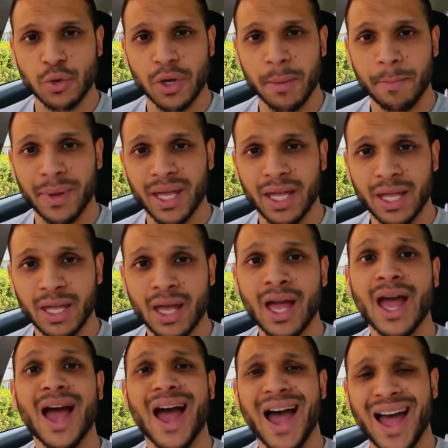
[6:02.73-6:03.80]
you can be.
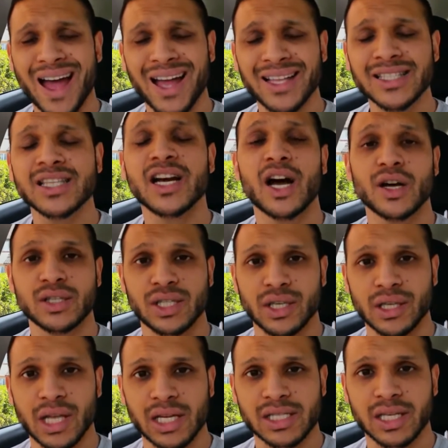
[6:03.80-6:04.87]
And I'll see
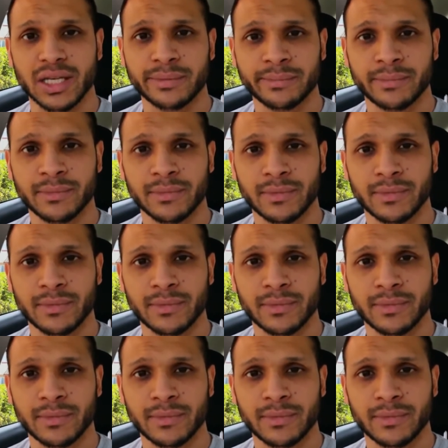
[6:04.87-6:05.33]
you next time.